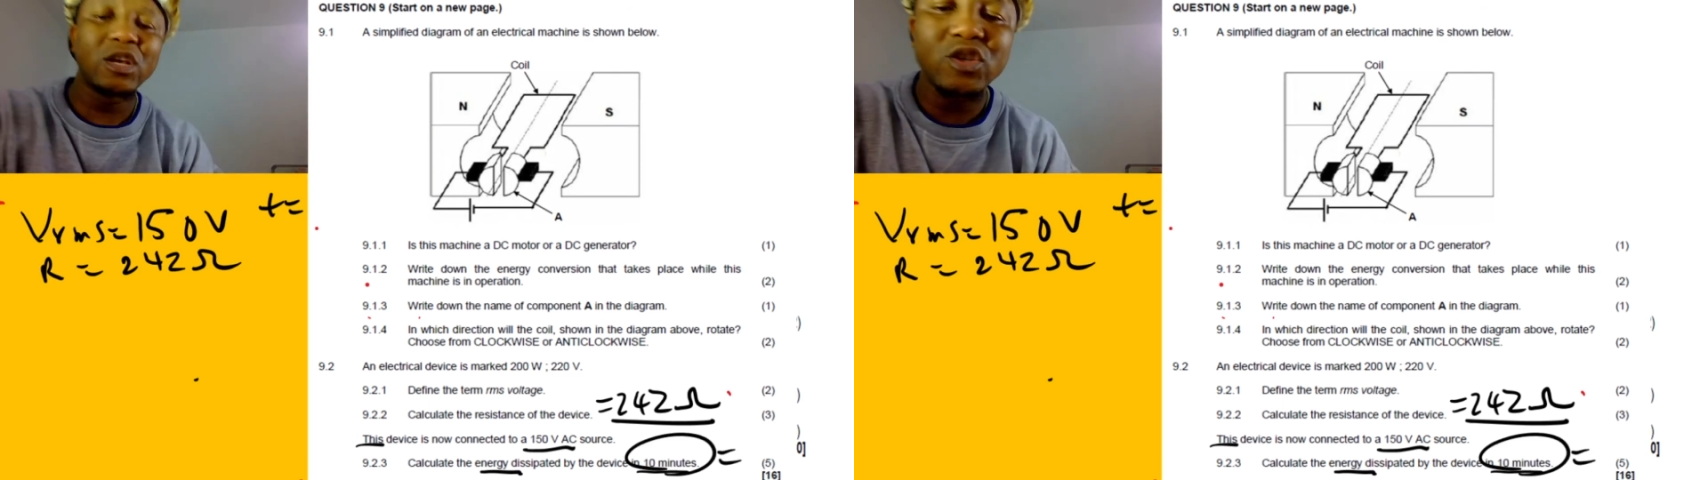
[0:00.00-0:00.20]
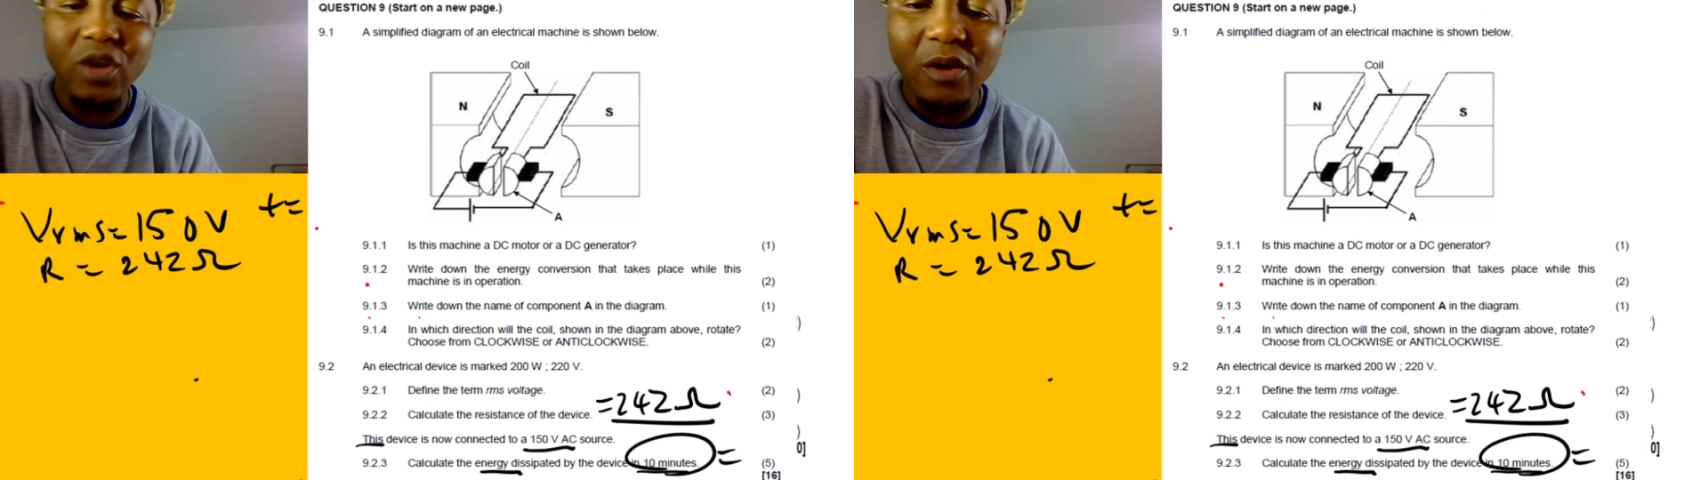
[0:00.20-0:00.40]

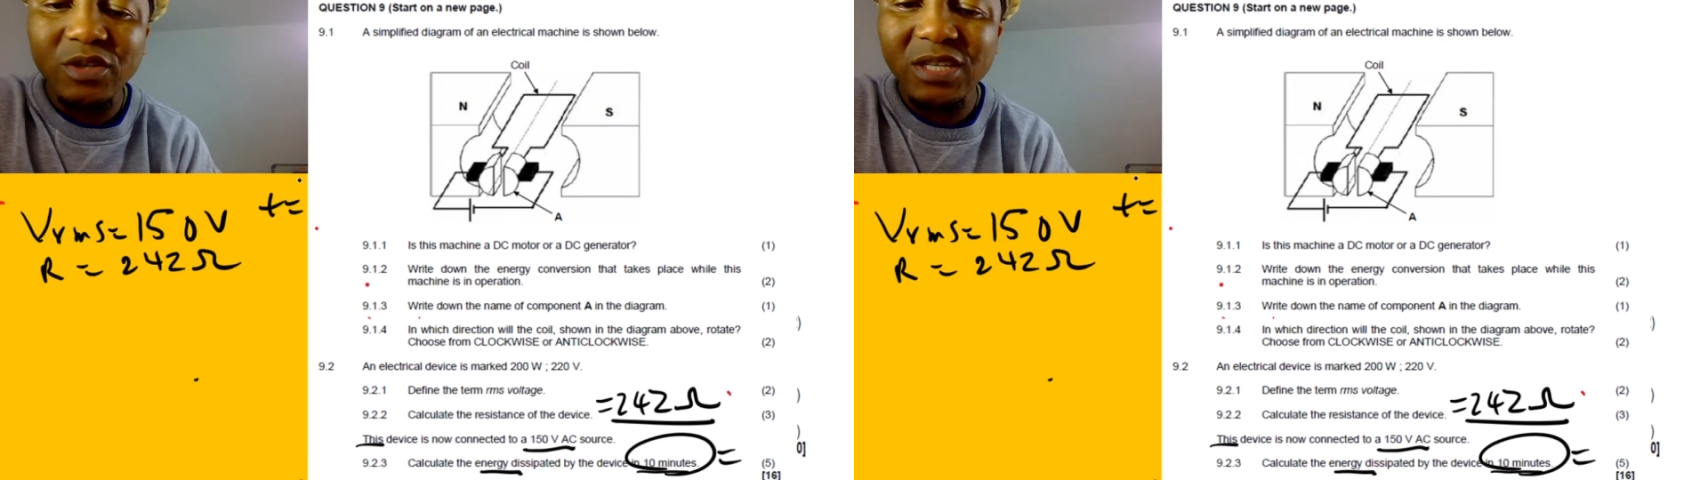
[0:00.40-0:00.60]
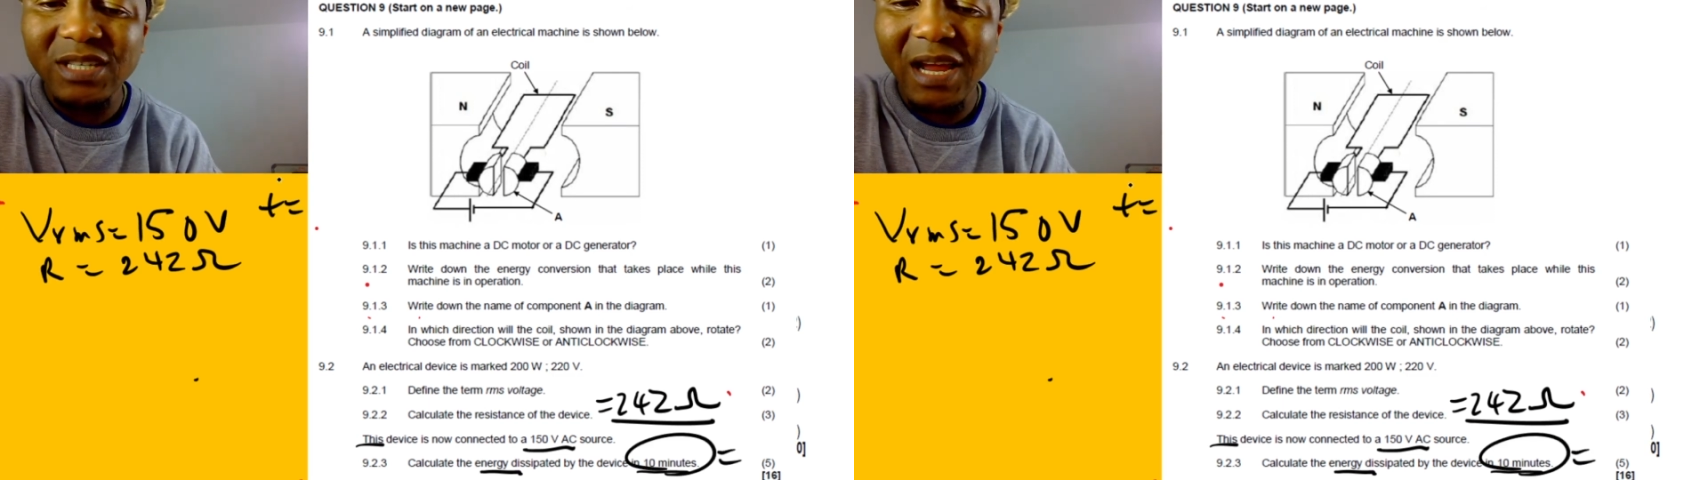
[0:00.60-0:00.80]
So how you
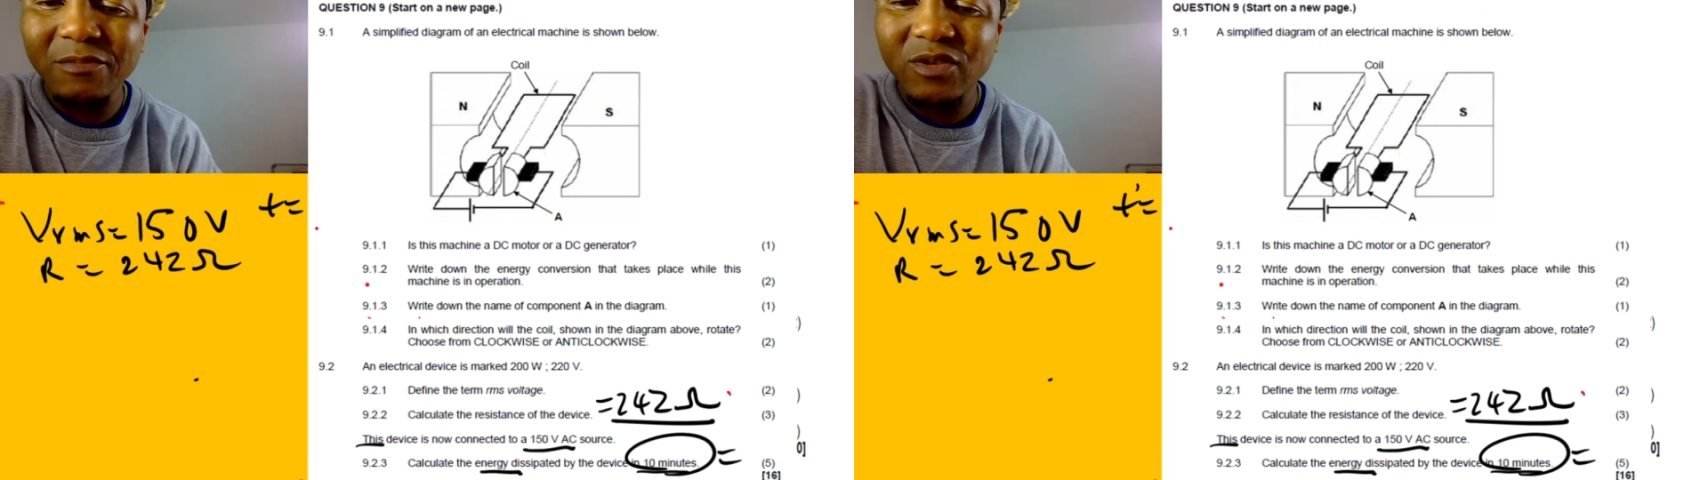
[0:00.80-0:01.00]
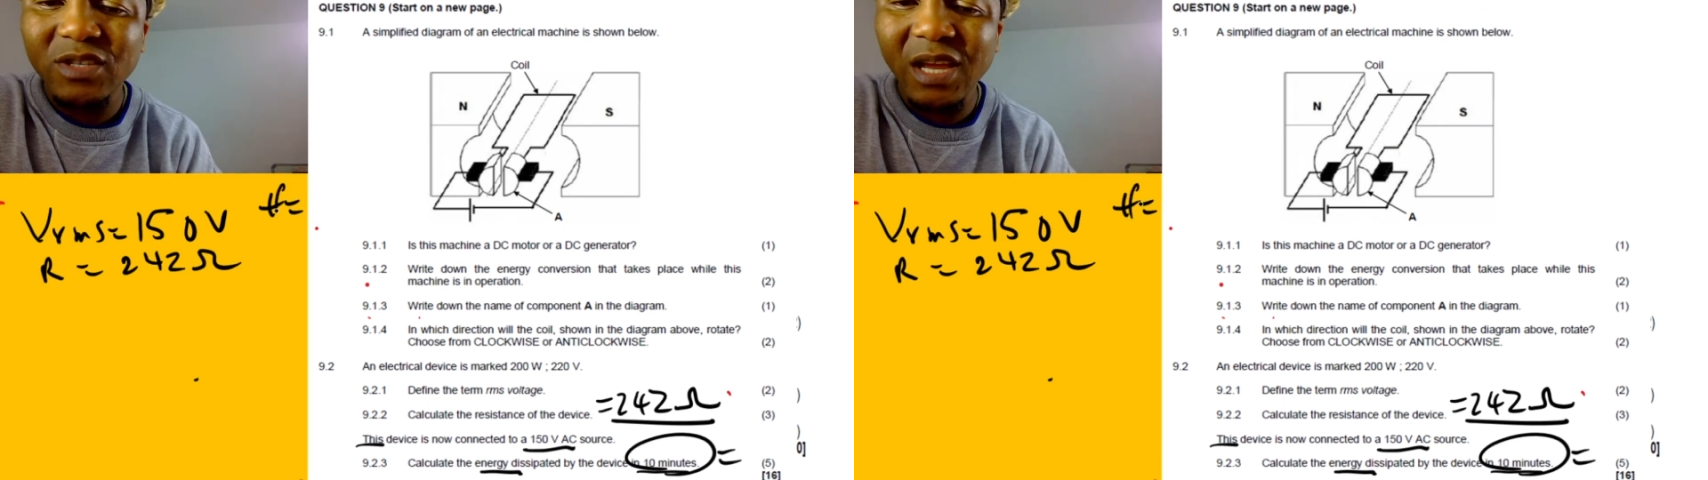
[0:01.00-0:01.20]
change
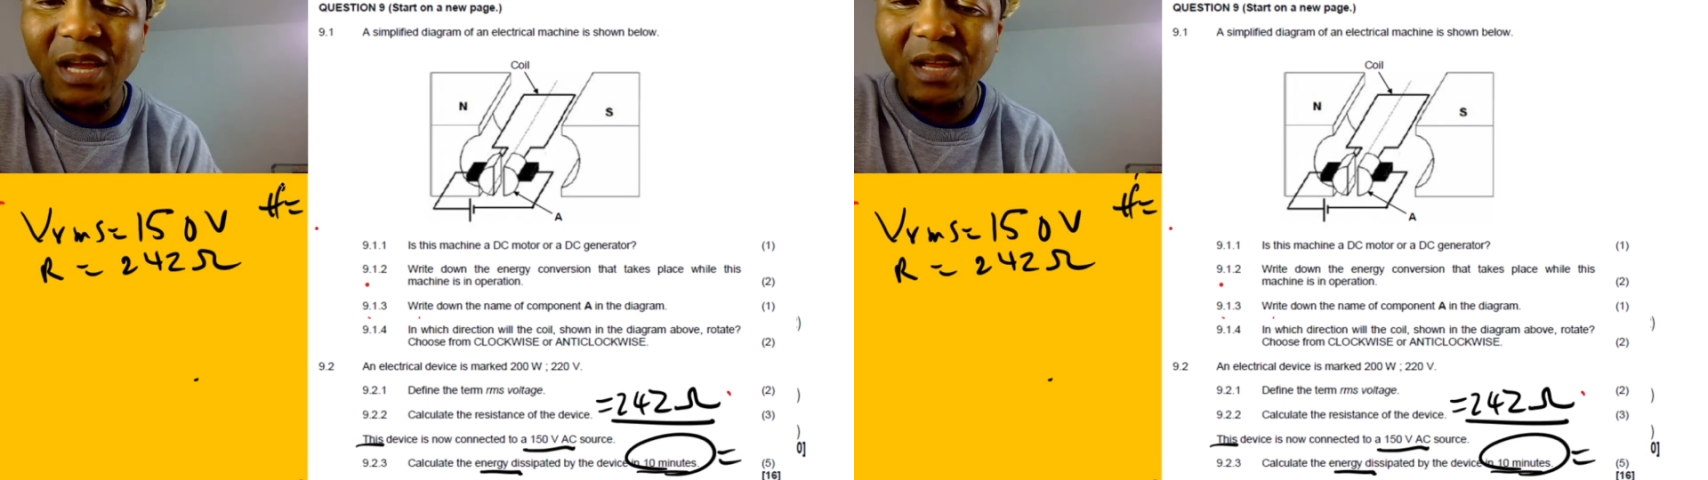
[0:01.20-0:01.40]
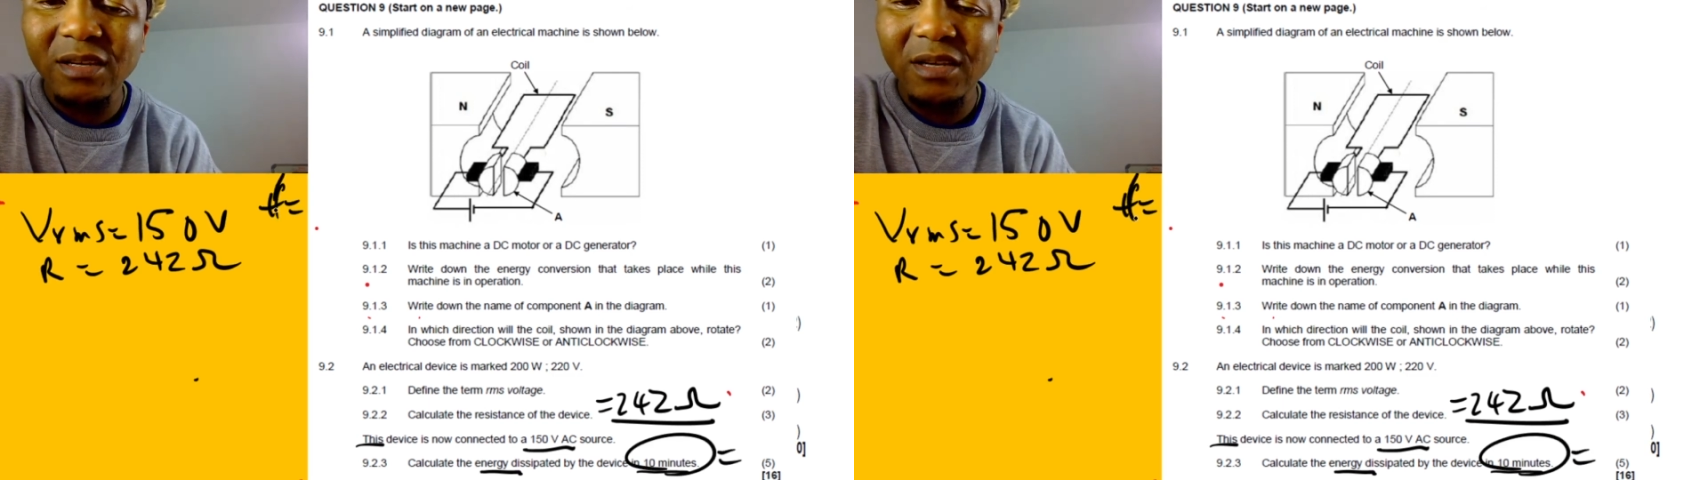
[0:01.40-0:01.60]
time to
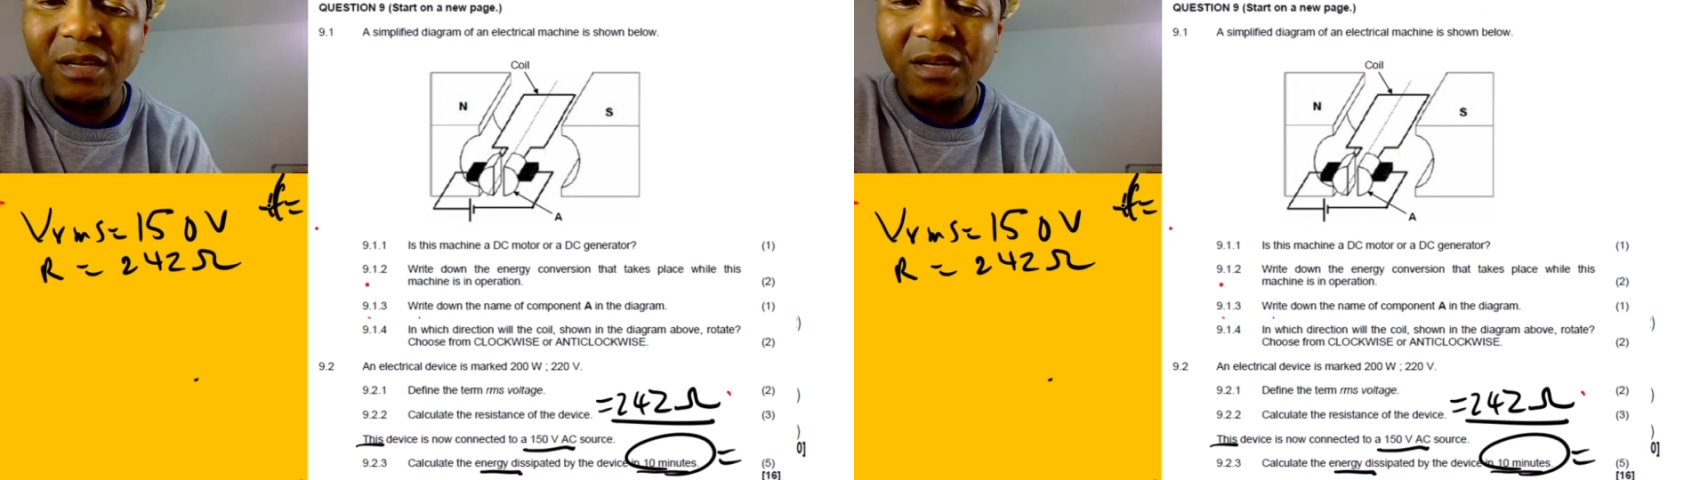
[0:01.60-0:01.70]
second?